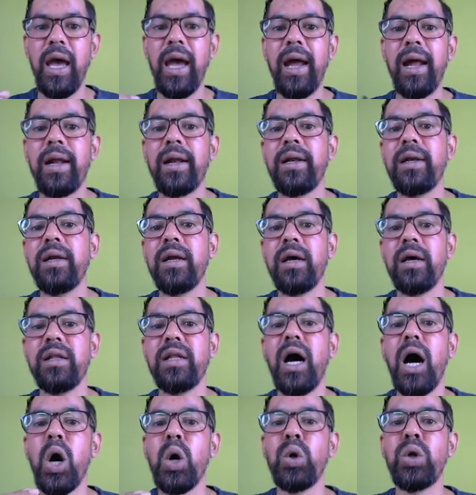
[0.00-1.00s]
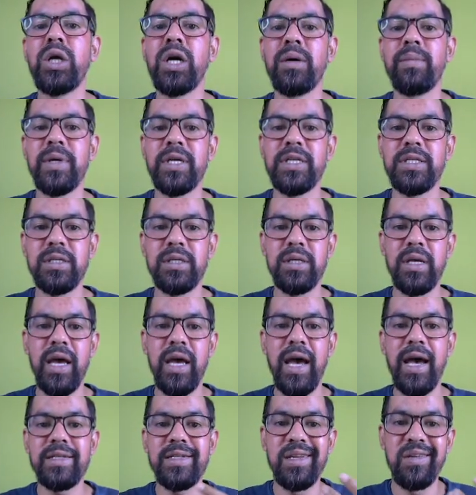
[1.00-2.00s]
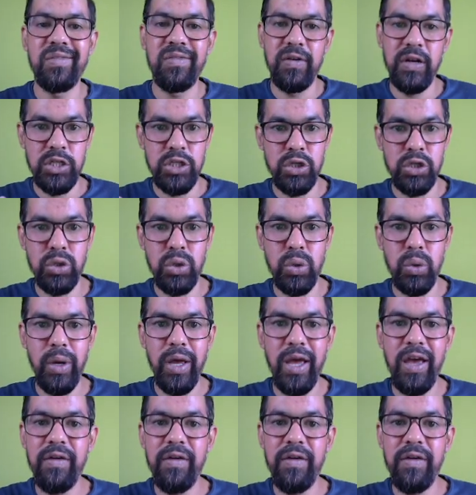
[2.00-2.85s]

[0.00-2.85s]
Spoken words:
and the outcome is as inflation grow,